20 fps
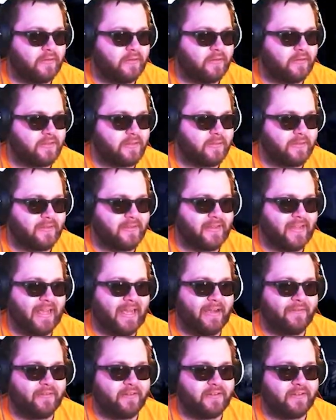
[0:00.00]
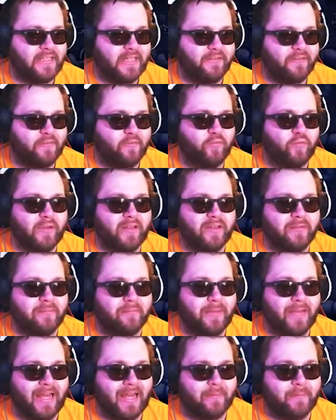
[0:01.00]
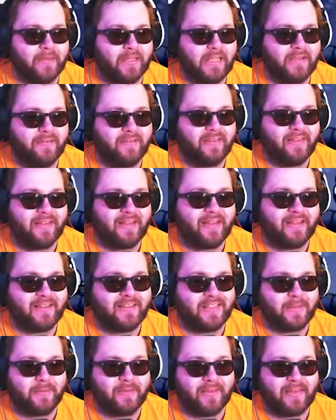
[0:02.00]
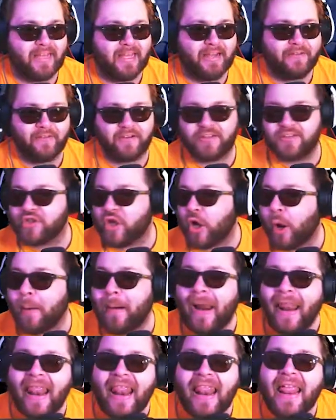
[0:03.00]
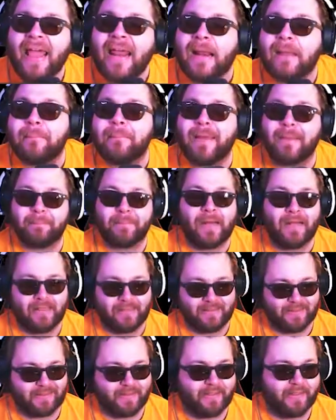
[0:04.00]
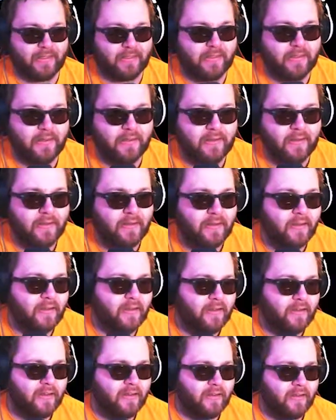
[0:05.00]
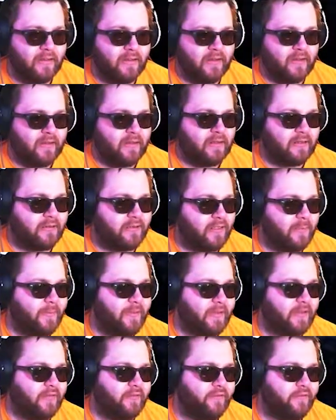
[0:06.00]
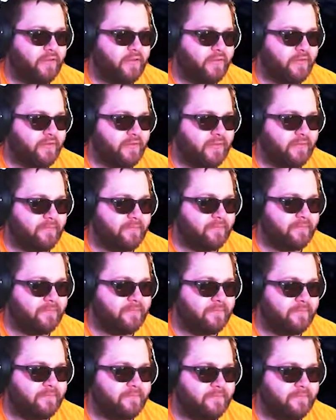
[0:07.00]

You know, some of these caverns, even with a map, even then some of the caverns are a little bit puzzling. A little bit confusing.